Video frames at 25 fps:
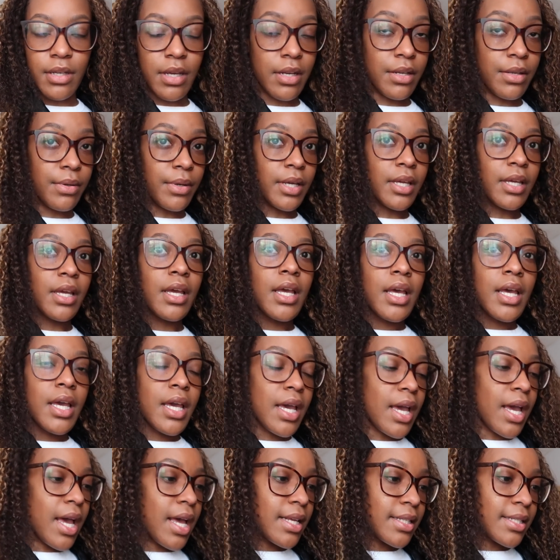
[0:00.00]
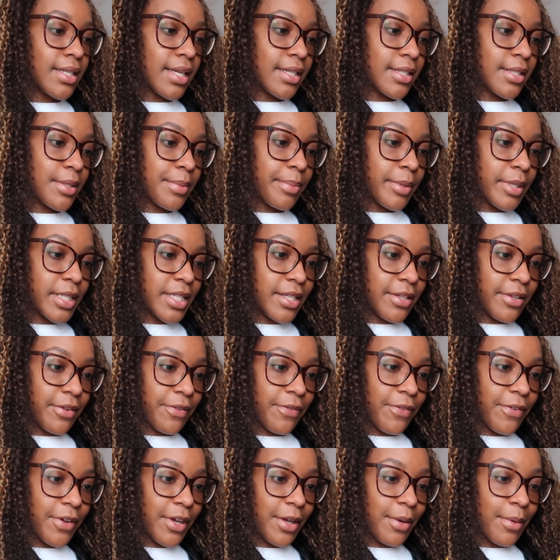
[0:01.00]
Anyway, it has like
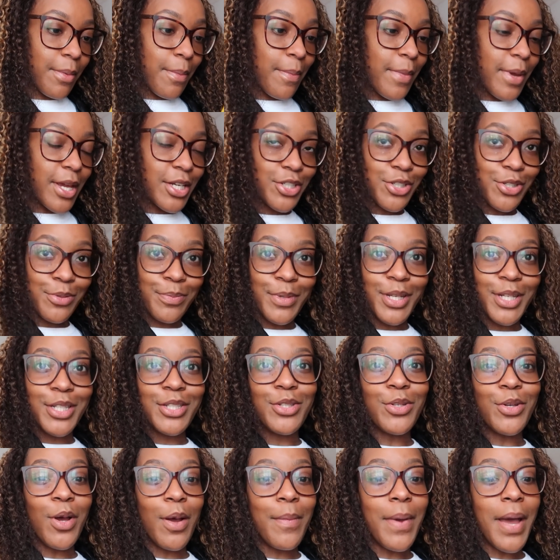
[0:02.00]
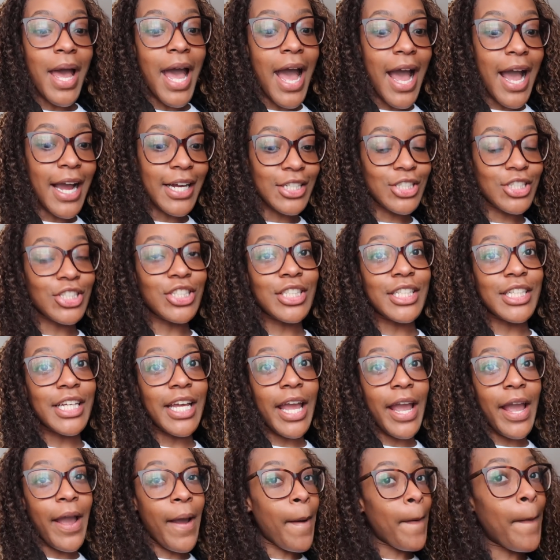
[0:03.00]
specific measurements, so I'm
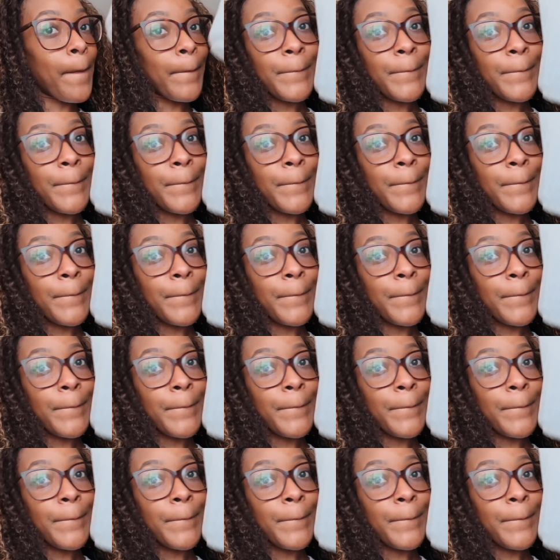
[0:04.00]
actually